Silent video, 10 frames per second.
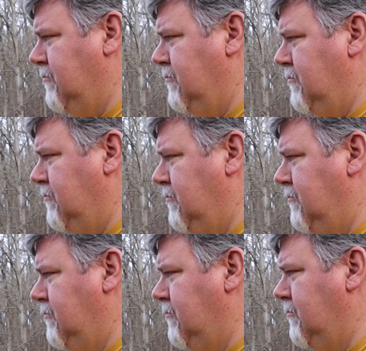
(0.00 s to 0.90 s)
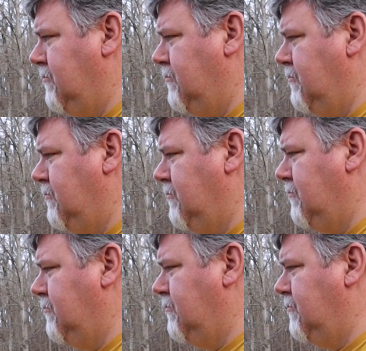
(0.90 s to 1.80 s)

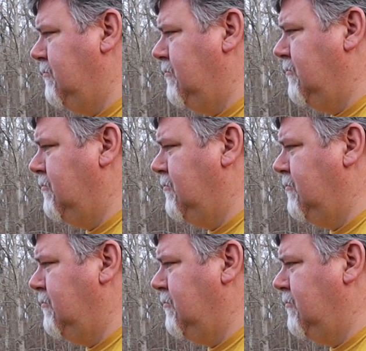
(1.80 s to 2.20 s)
No words are spoken by the person on screen.